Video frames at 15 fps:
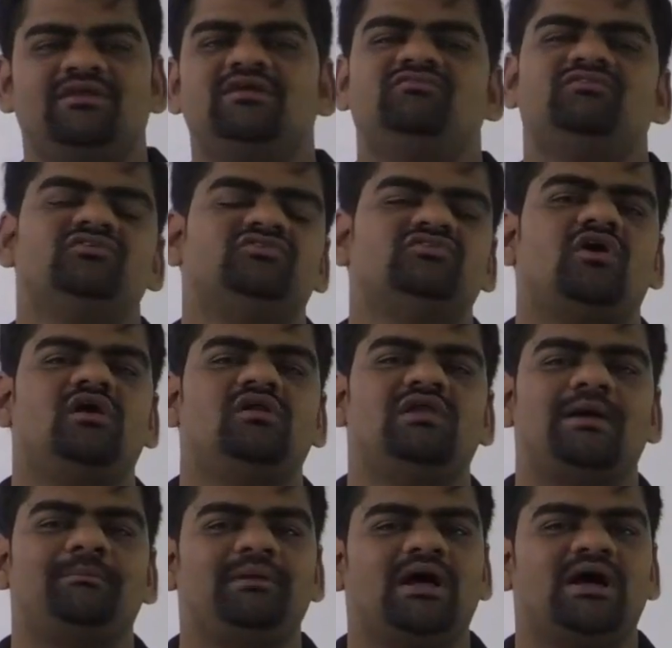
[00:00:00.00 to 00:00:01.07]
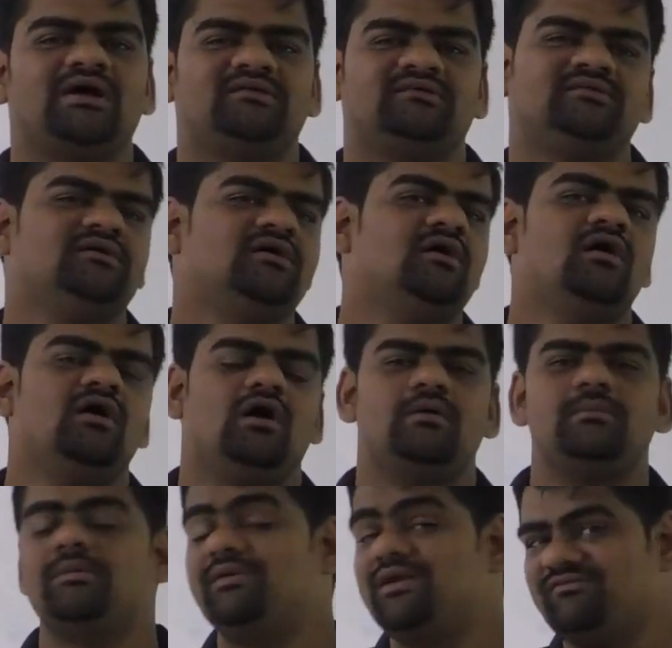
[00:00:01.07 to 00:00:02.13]
if you solve Laplace or
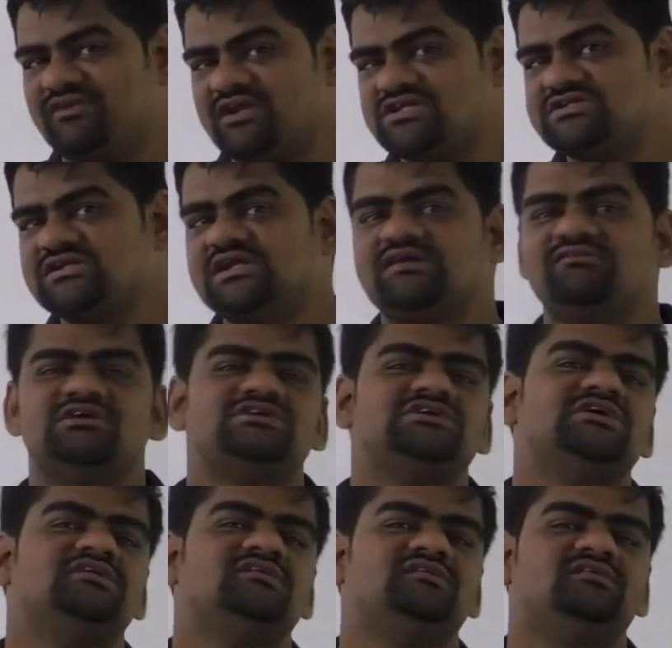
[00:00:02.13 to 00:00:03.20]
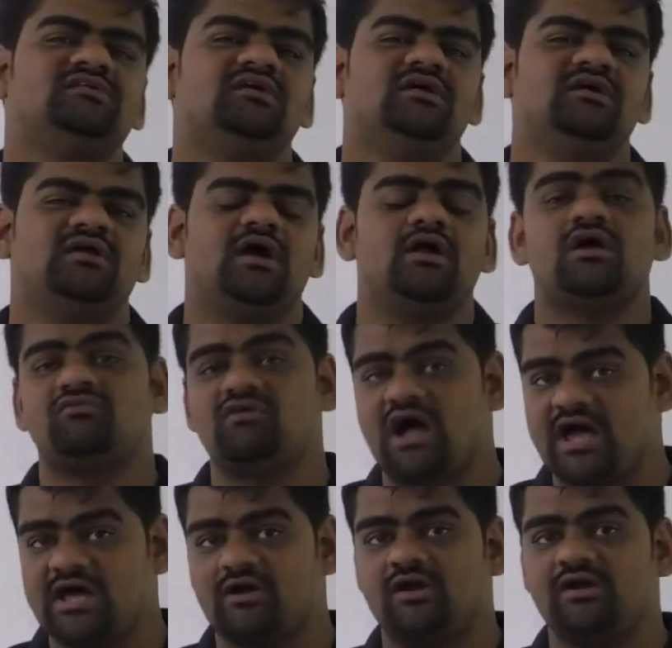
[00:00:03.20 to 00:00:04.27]
maybe differential equations at of
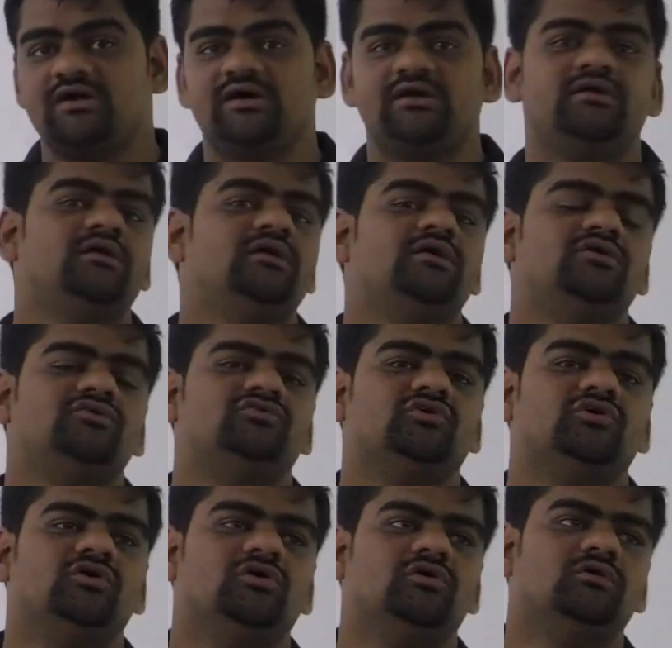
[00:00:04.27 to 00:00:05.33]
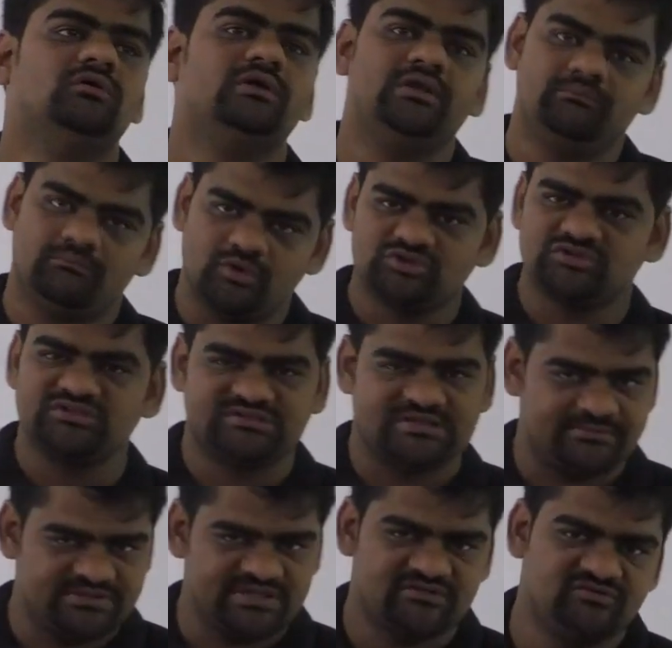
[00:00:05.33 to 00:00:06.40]
higher order. So in most of the
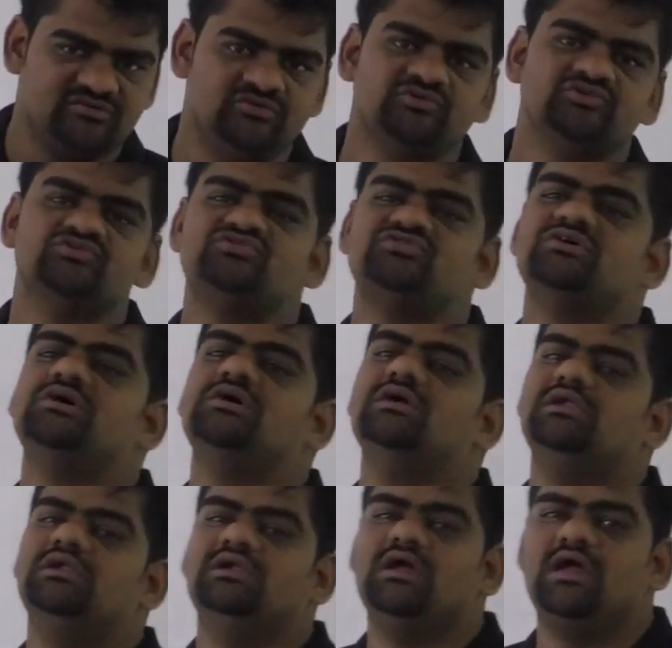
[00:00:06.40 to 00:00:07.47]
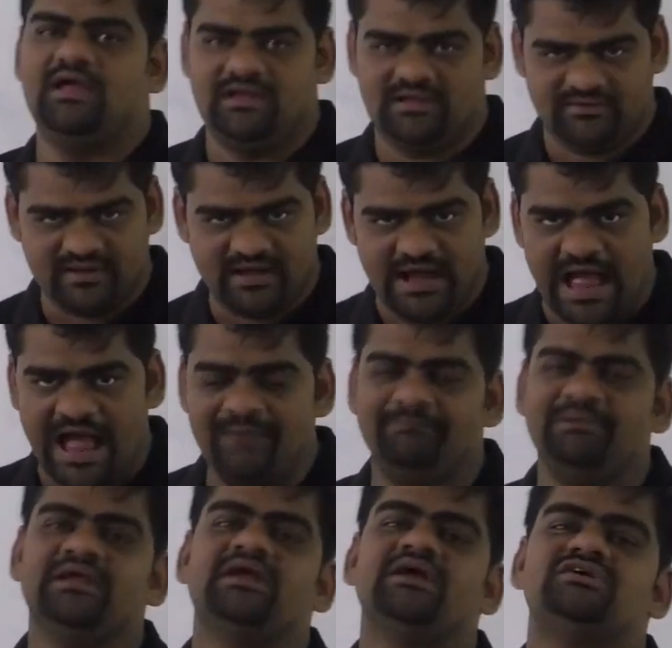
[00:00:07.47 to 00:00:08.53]
subjects you use the
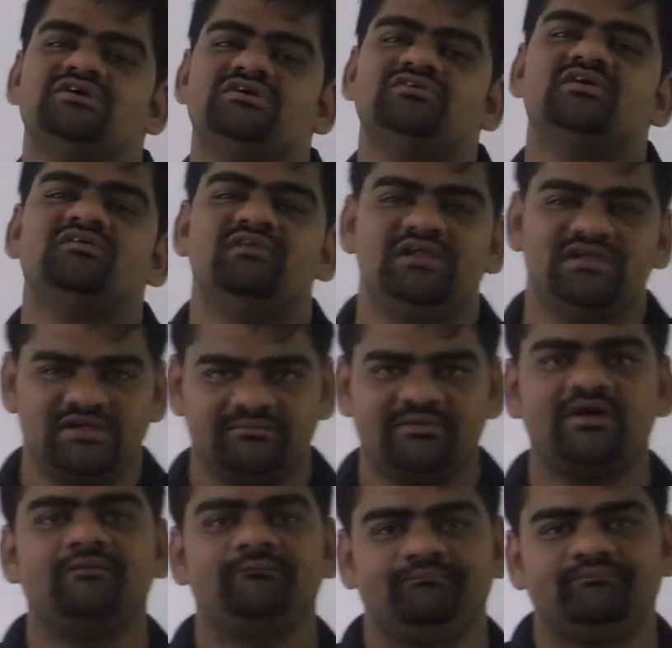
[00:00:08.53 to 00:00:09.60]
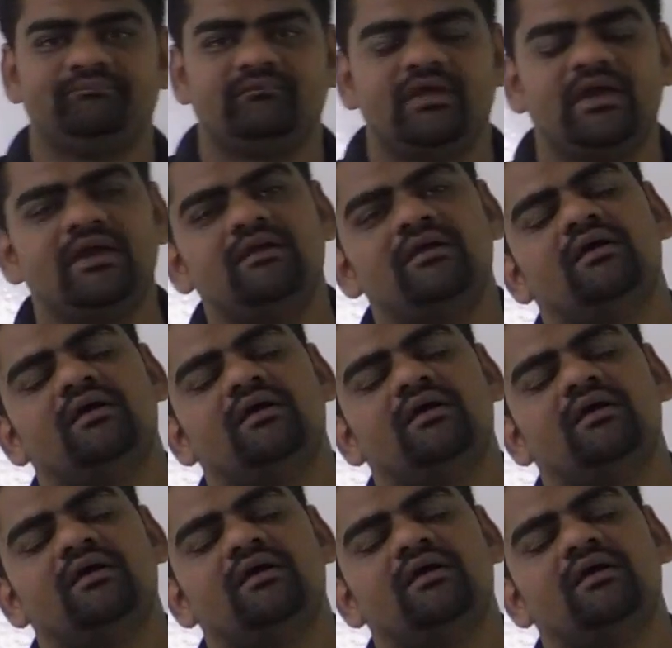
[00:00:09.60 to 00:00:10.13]
applications of algebra, right?